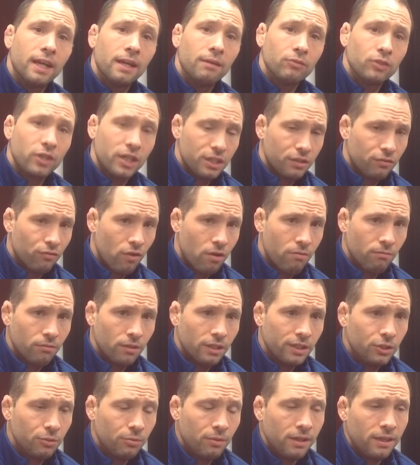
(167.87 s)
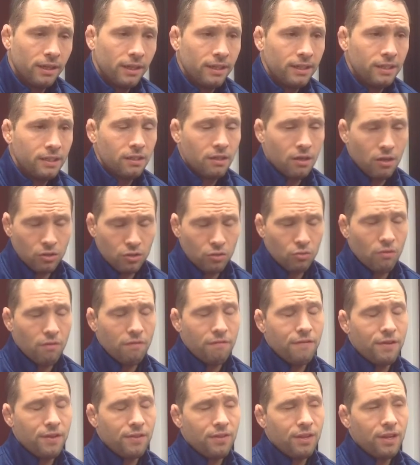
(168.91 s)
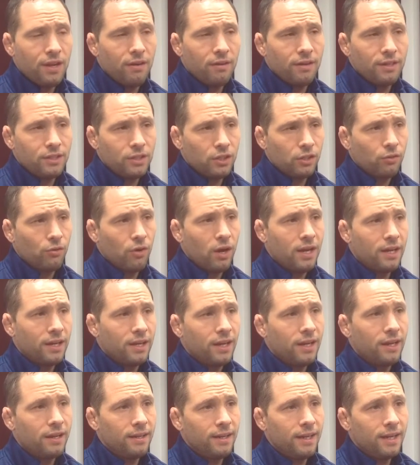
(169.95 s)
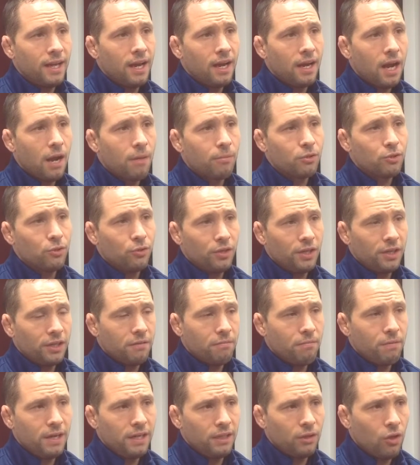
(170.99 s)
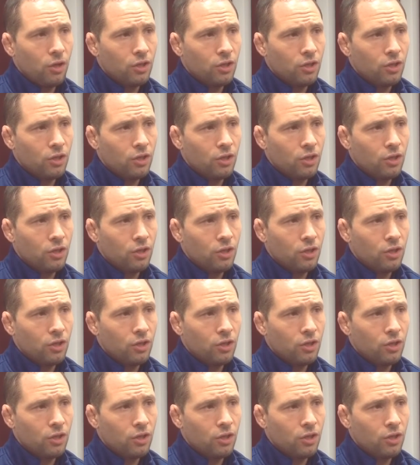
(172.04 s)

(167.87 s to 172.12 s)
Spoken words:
MJ's from Richmond, and he's also a fifth year, and he's a great kid, and he got an opportunity to compete.